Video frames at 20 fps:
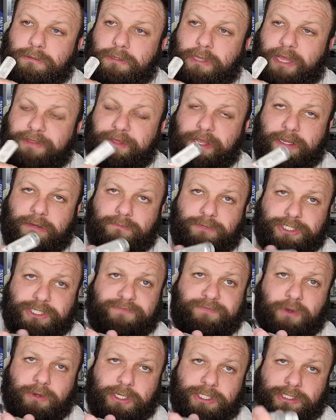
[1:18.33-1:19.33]
I think we should
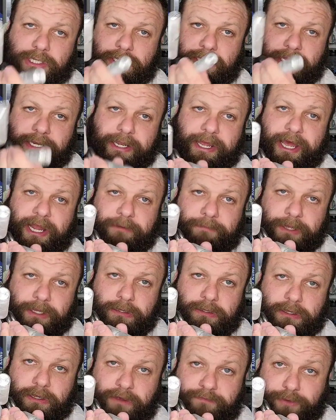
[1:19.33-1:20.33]
focus on the anatomy
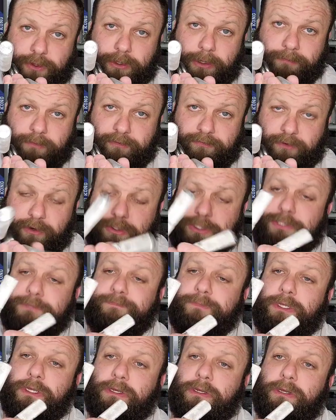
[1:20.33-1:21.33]
of the gripper first.
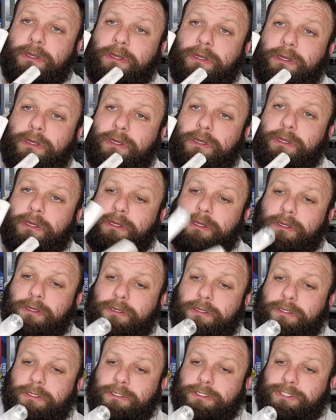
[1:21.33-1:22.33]

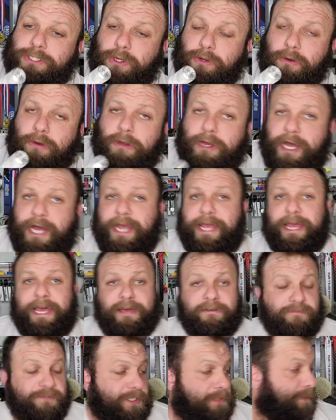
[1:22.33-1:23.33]
So I
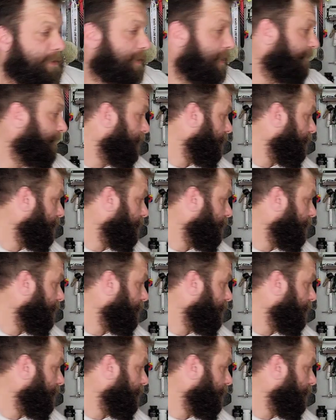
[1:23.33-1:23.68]
have some stuff